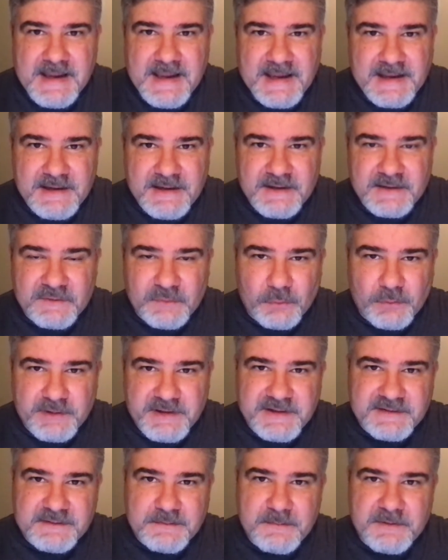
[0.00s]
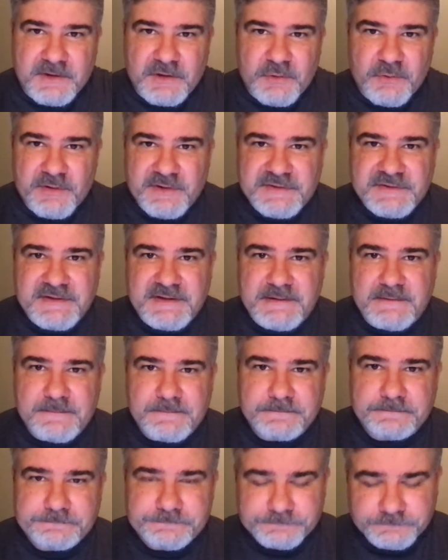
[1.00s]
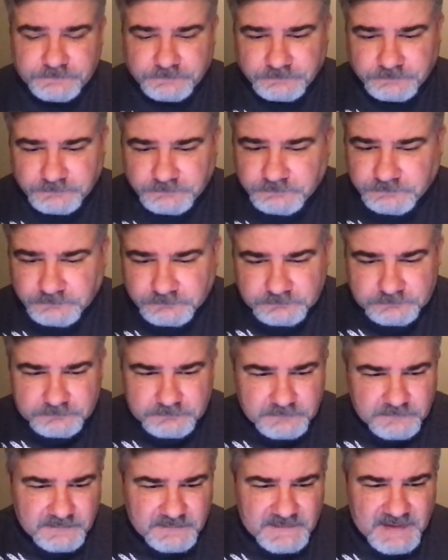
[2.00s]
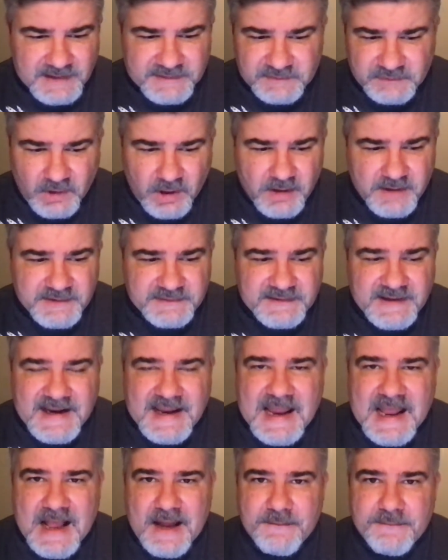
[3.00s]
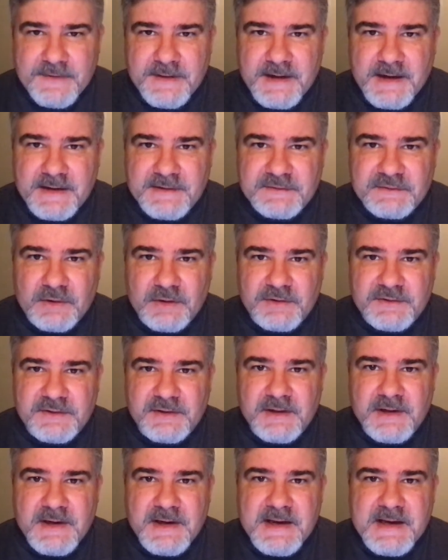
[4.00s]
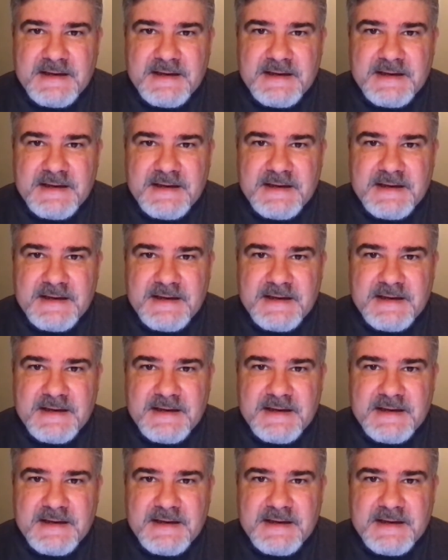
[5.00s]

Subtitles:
And it's only because I've been a Christian as long as I have that I start to,